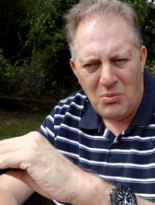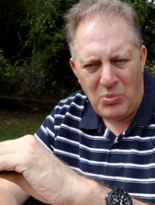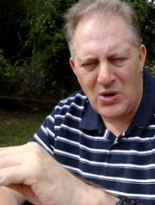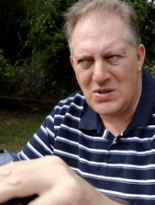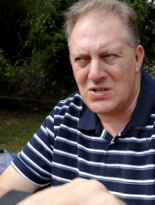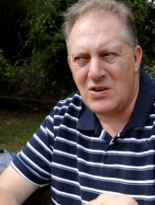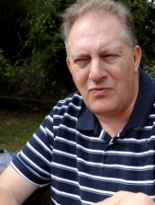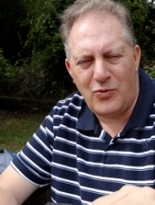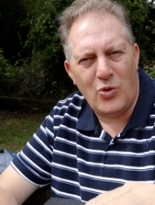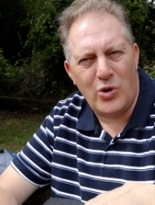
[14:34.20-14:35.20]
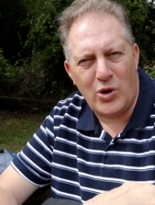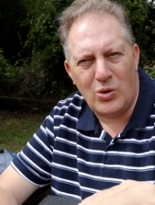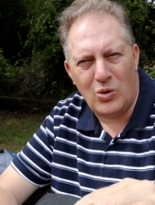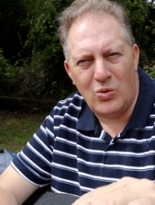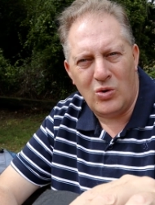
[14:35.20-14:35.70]
put
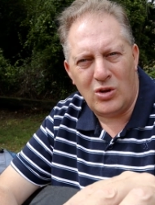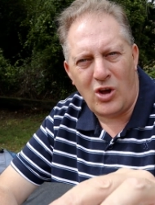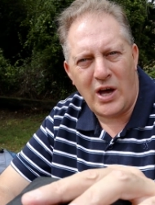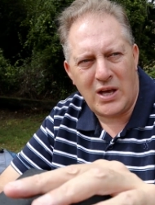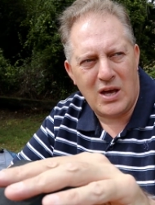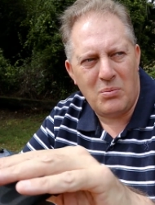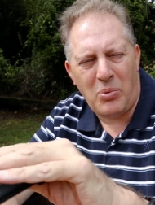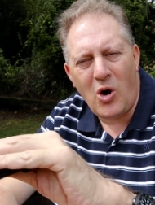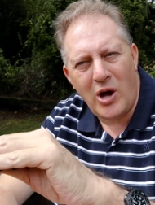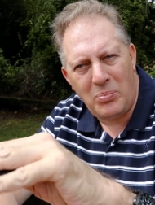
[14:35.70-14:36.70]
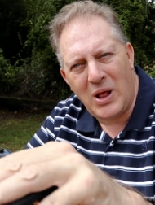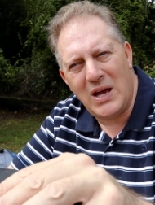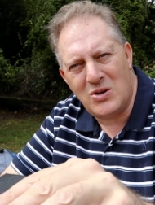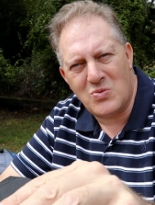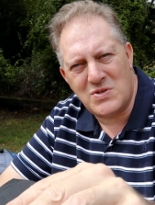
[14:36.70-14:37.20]
tinfoil or like a pie
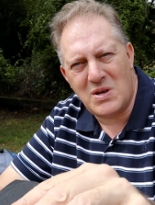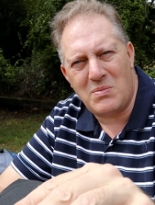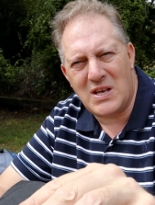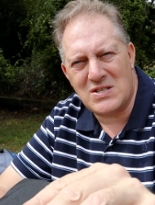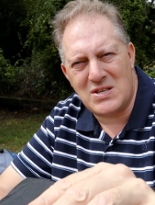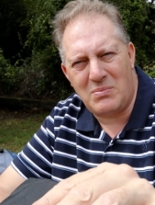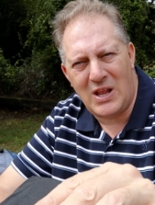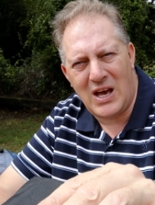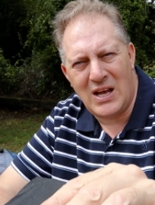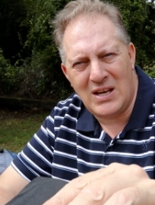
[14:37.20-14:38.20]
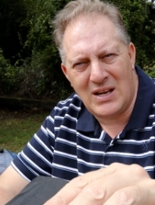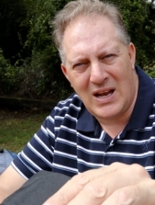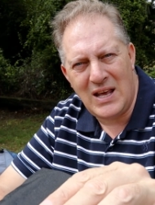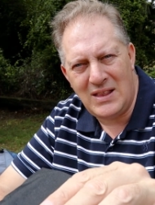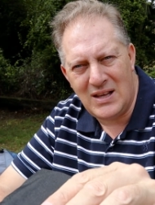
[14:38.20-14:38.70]
plate or something similar
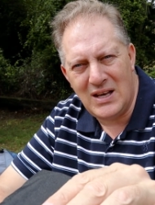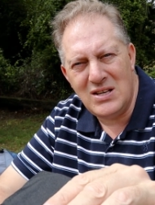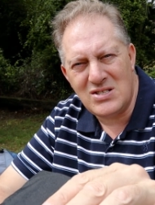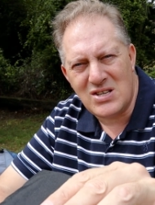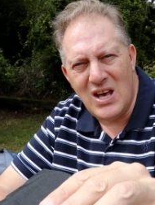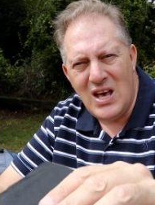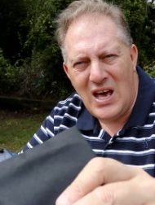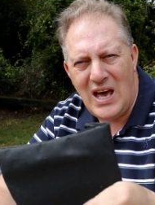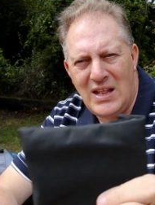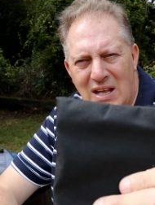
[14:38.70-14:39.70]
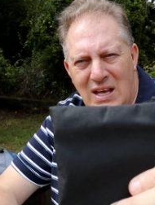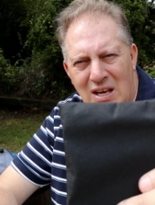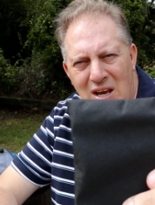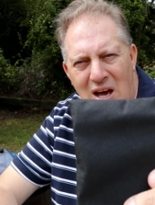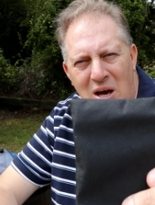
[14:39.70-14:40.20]
underneath it, and
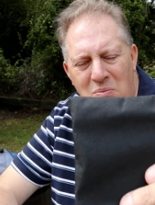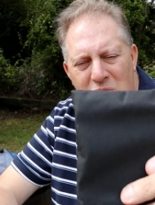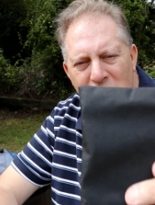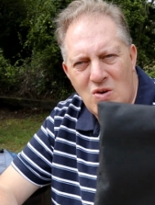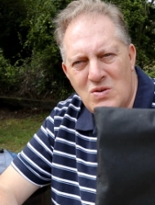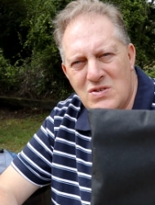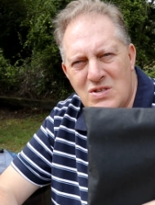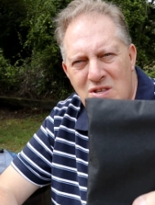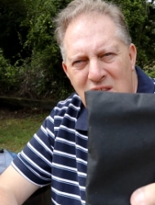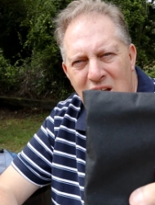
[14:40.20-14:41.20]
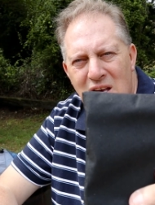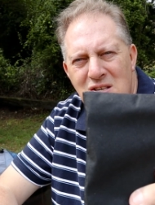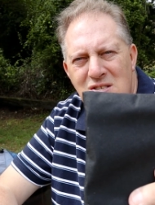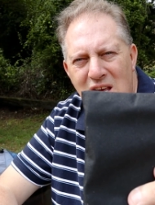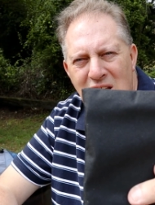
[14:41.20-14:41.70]
then use
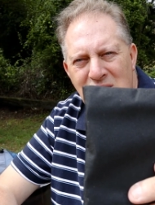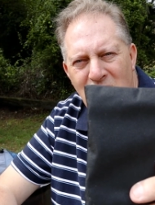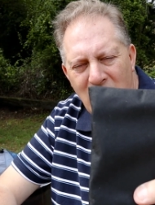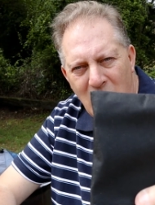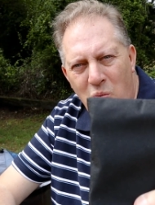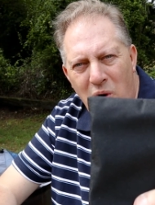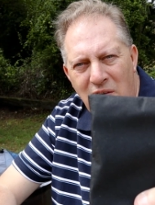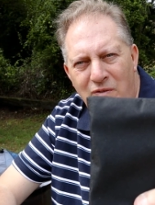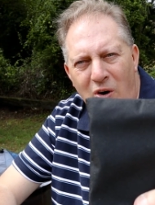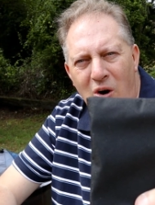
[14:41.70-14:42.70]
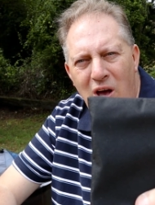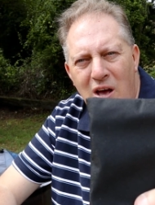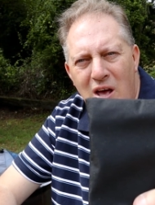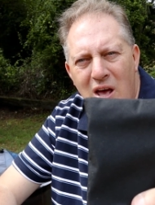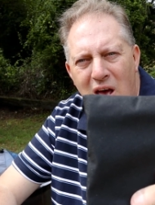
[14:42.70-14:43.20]
this as like a wee fire,
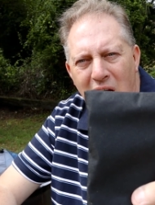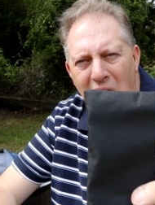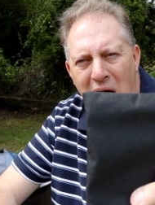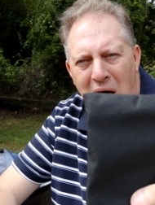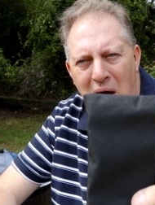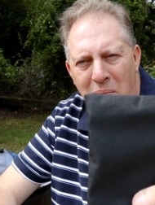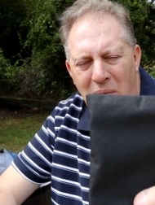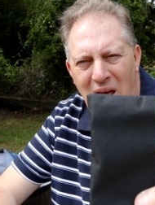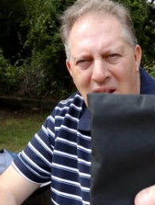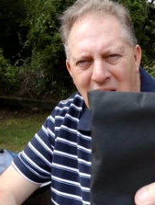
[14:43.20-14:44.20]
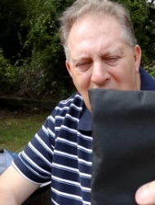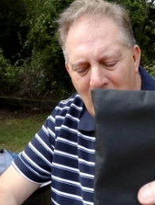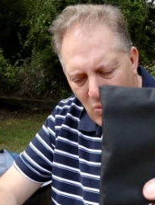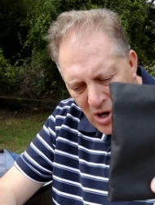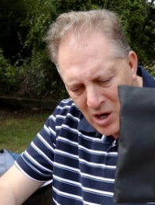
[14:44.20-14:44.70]
and then
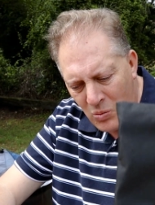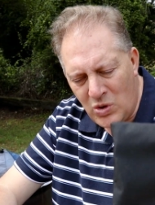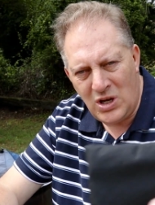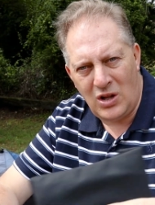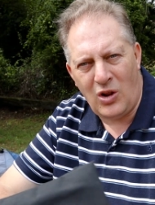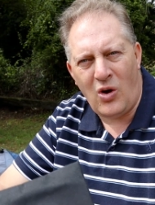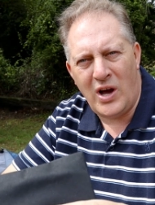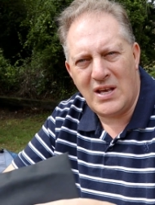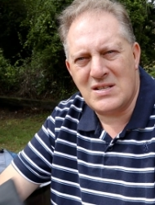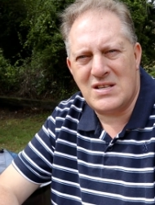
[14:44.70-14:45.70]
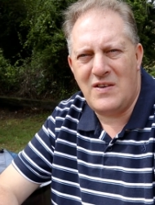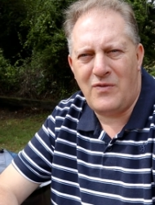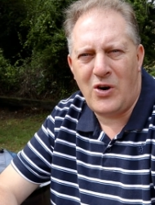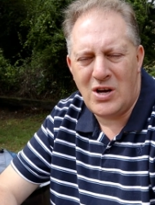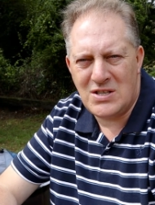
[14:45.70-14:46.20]
that way it wouldn't like set
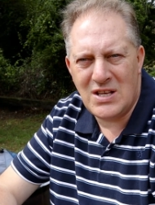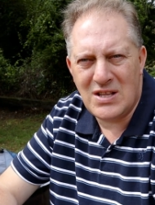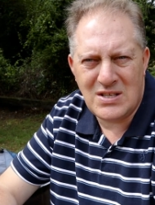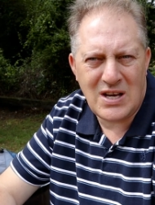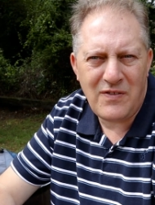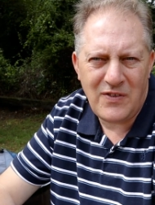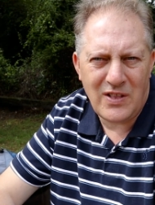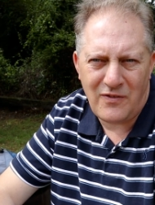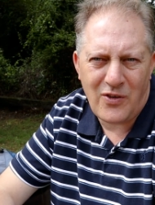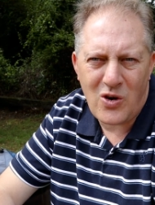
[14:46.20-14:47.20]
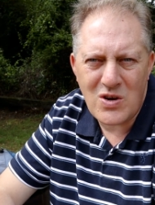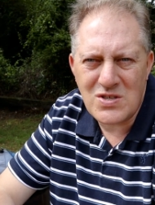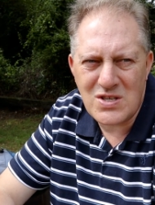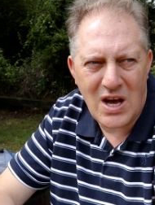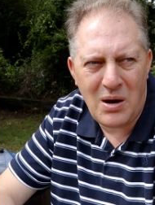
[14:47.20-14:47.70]
fire to the duff in the
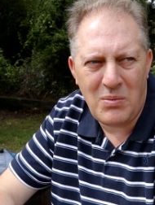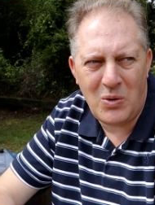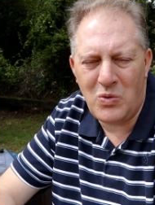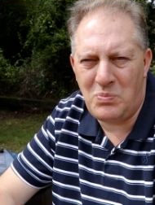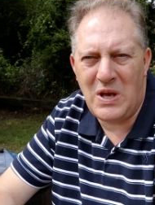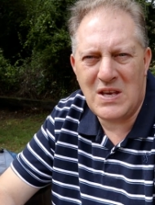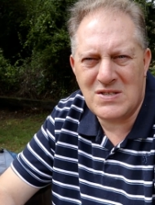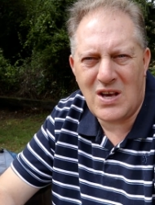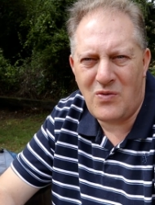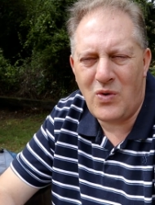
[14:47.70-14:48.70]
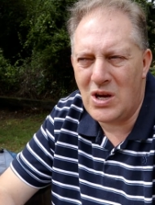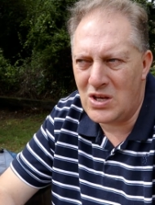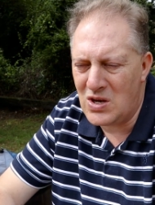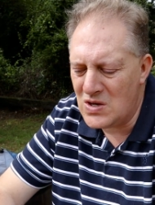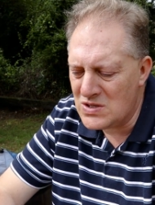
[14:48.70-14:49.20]
forest. It would be a safe way to
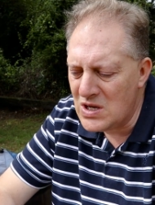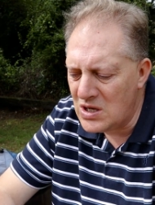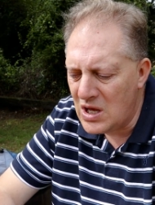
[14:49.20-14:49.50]
use it.